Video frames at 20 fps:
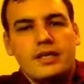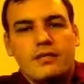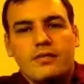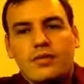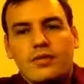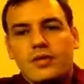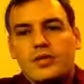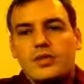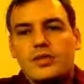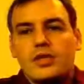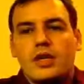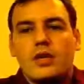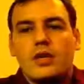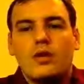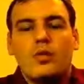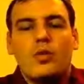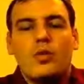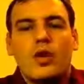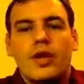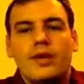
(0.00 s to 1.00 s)
verse
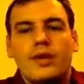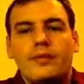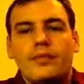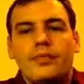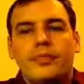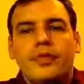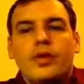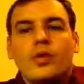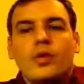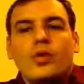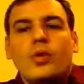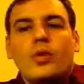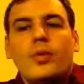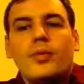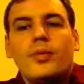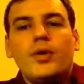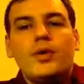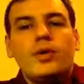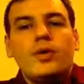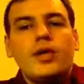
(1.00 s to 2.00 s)
1.
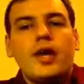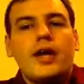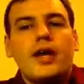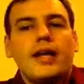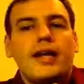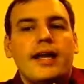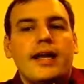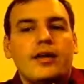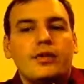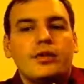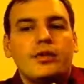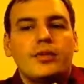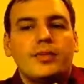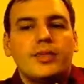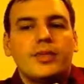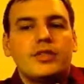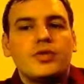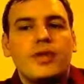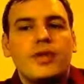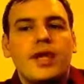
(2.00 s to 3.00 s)
Rebuke not an elder,
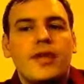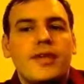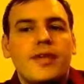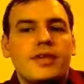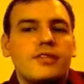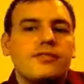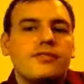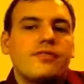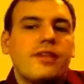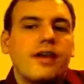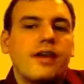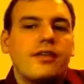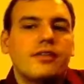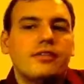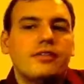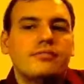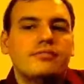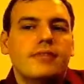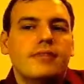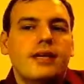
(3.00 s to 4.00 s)
but treat him as a
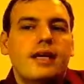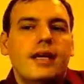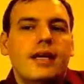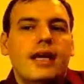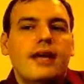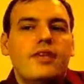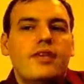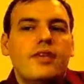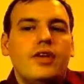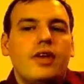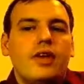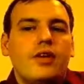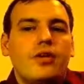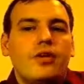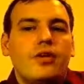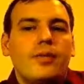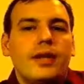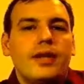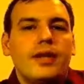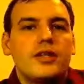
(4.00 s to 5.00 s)
father, and the
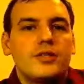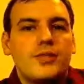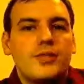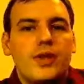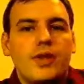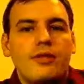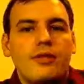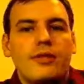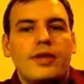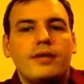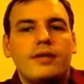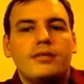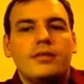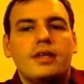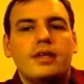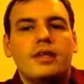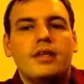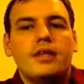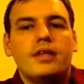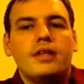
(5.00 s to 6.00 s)
younger men as brethren,
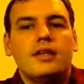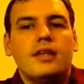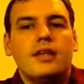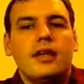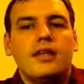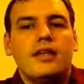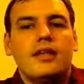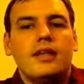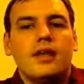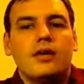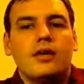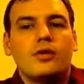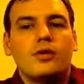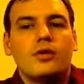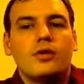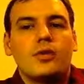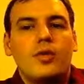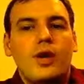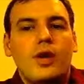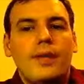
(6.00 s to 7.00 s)
the
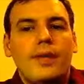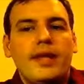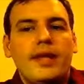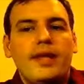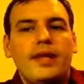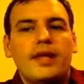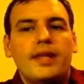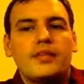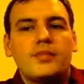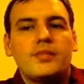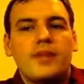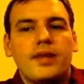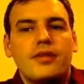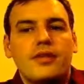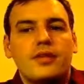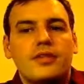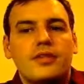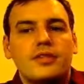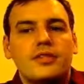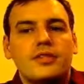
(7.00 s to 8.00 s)
older women as
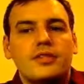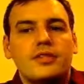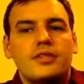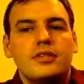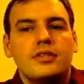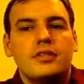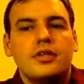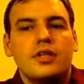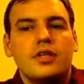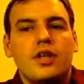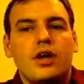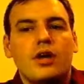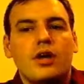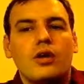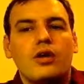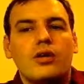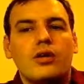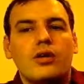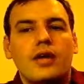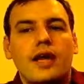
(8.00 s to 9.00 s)
mothers, the
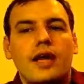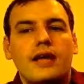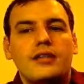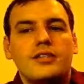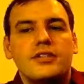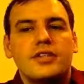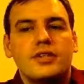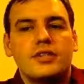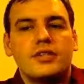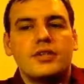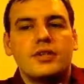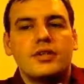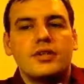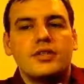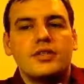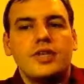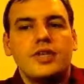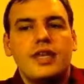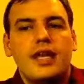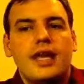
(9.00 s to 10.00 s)
younger as
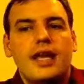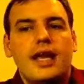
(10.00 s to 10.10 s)
sisters,